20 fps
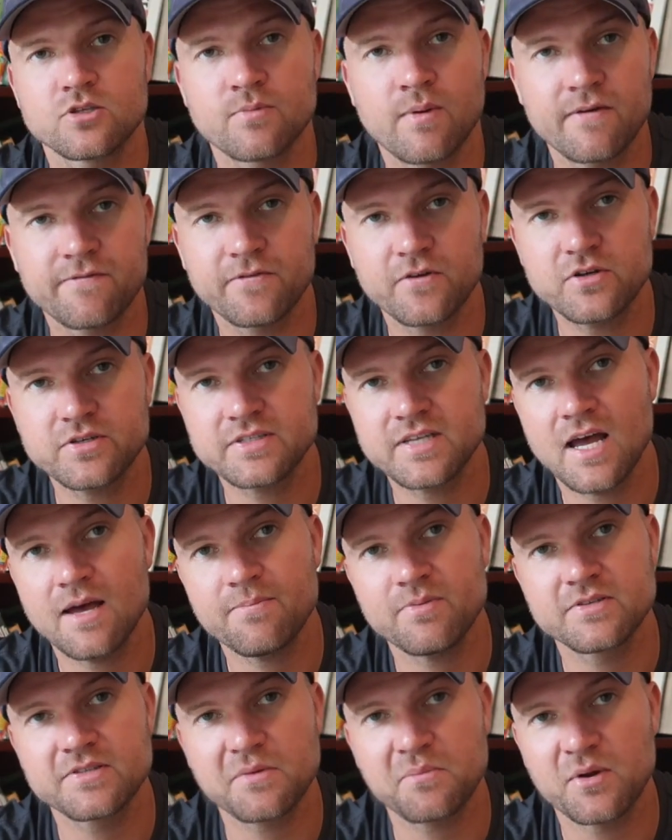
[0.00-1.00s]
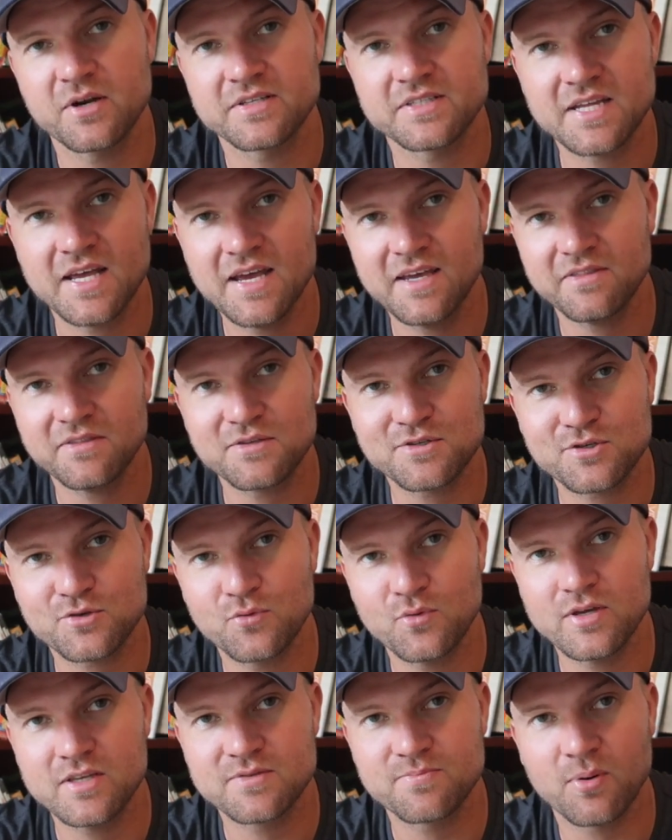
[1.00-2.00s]
So my first step is I'm gonna take the
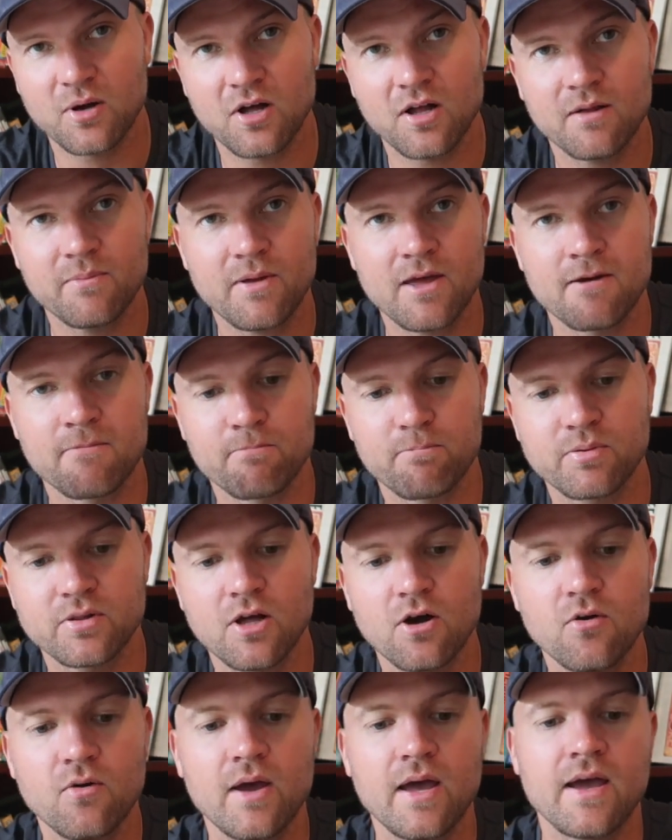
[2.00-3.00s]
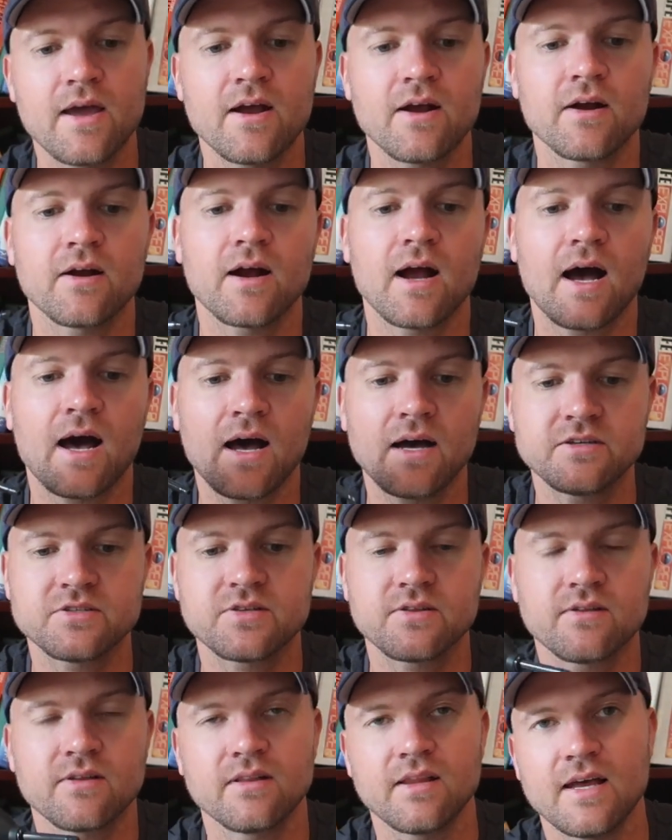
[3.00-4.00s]
squeeze bulb and blow air
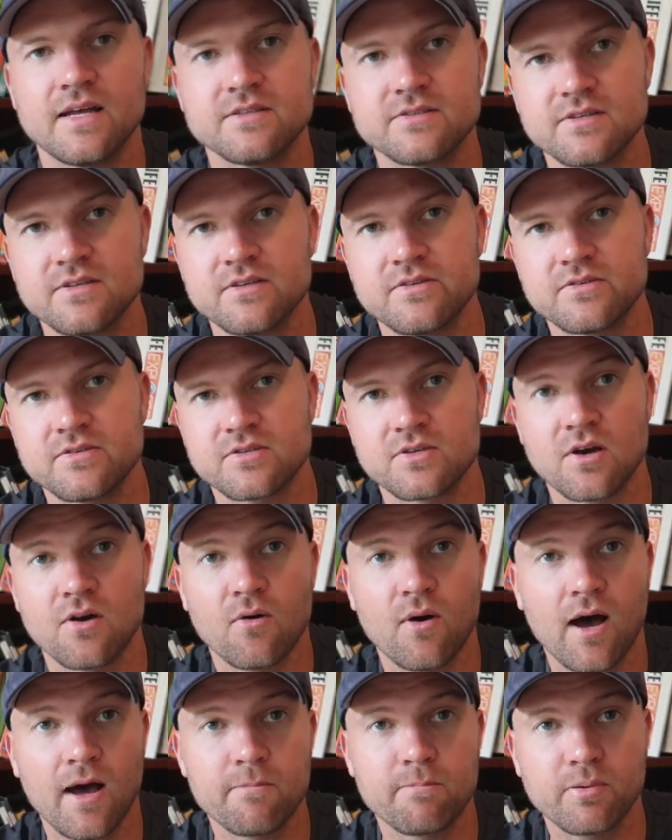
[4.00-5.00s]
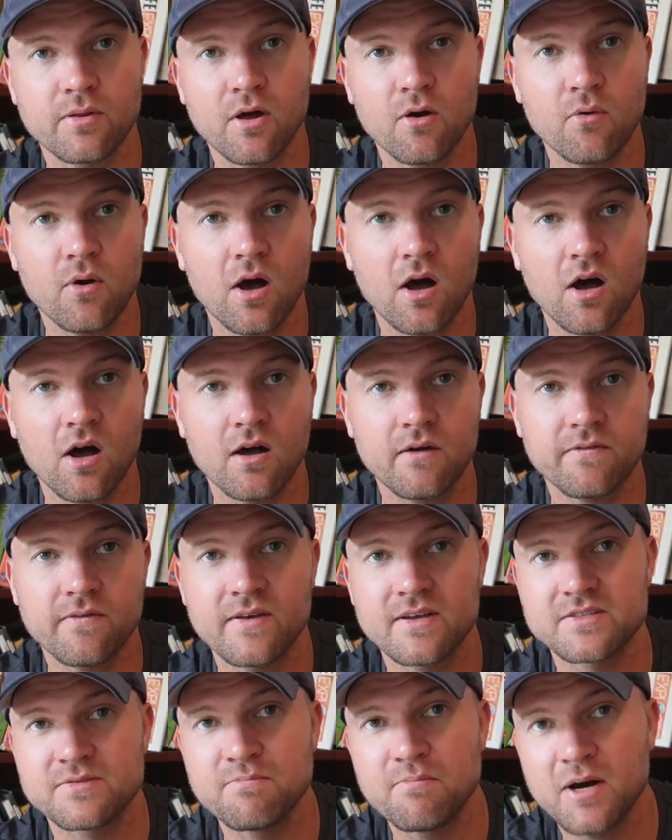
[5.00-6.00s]
onto the lenses, so I blow off
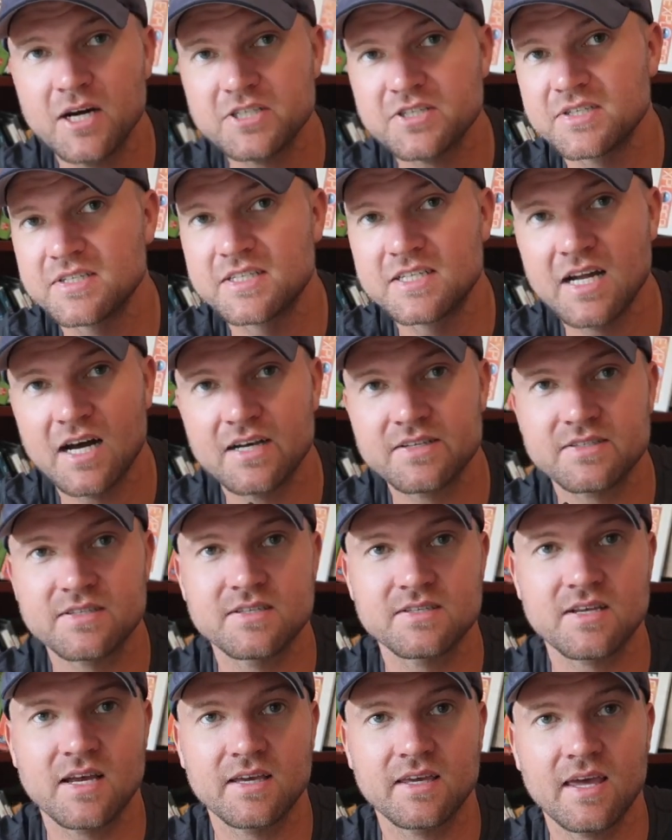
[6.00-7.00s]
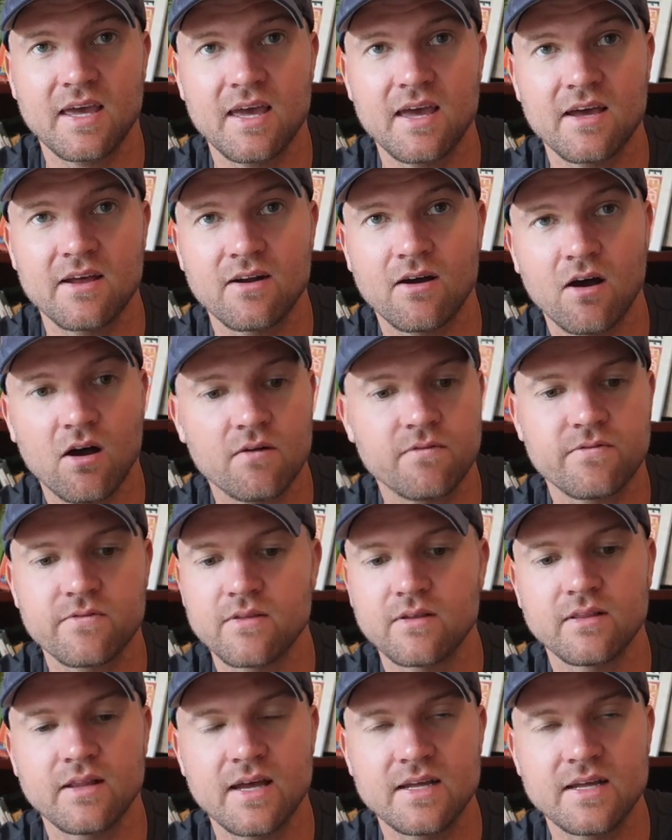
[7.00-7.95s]
as much dust as I can off of the